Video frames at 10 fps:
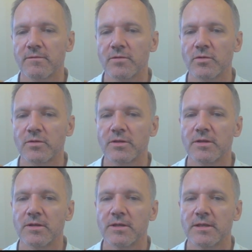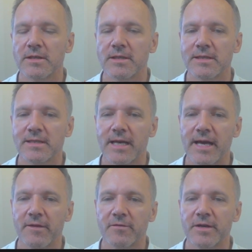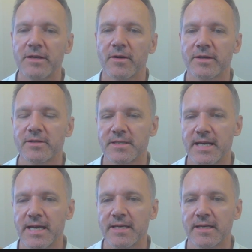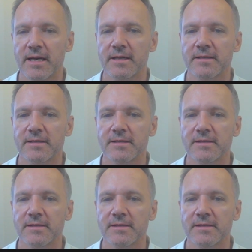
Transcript: rook a3, or he could take, and